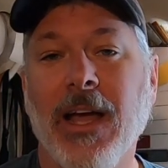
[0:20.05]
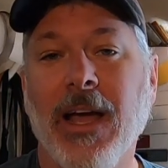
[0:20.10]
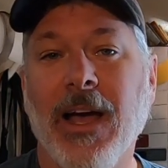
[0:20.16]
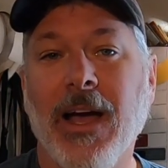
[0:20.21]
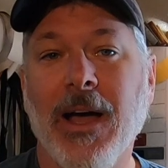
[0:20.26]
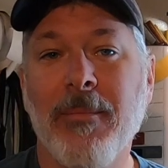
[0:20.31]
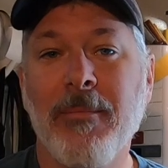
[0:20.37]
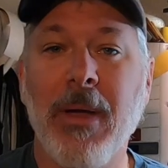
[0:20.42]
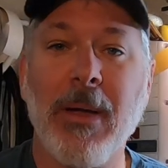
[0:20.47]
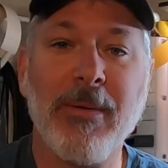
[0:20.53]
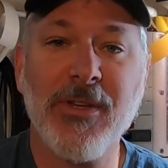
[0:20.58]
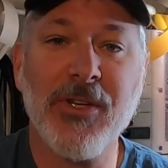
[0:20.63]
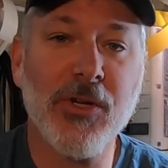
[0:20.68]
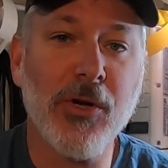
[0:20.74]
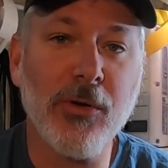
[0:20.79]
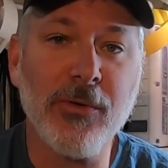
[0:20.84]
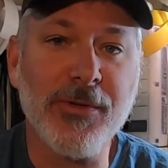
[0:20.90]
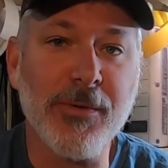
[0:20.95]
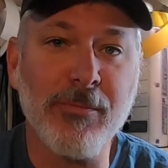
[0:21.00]
uh, maybe
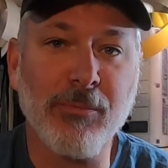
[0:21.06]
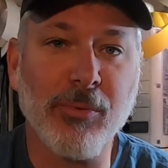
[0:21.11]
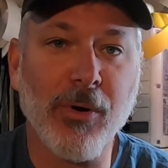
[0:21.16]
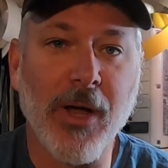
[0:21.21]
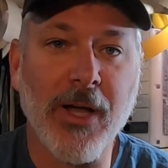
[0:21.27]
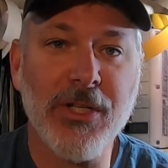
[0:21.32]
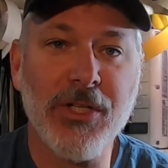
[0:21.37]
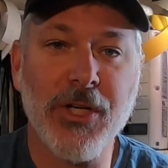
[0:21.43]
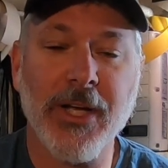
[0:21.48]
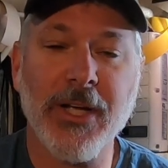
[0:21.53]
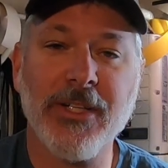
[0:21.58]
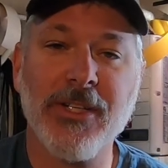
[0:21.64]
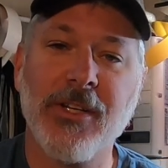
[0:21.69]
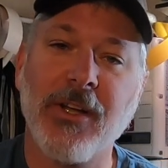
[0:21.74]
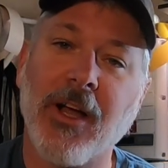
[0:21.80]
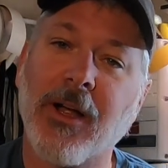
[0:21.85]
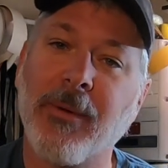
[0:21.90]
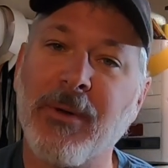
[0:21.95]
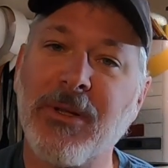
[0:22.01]
show some projects,
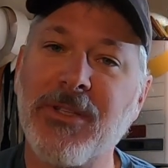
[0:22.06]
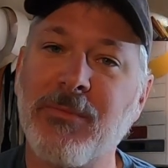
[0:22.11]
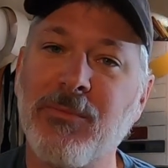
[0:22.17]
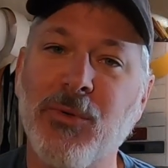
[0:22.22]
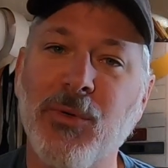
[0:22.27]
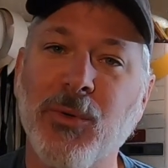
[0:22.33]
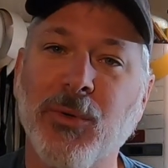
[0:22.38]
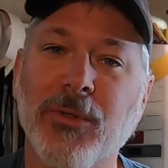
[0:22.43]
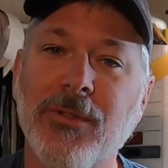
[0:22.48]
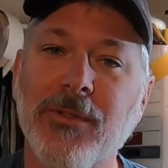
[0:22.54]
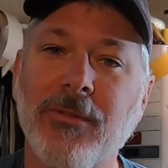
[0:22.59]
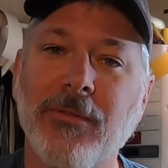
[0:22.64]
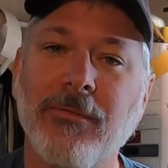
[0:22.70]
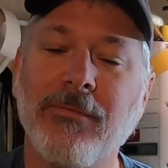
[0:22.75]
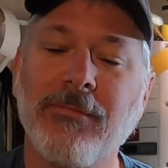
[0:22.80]
talk about some tools.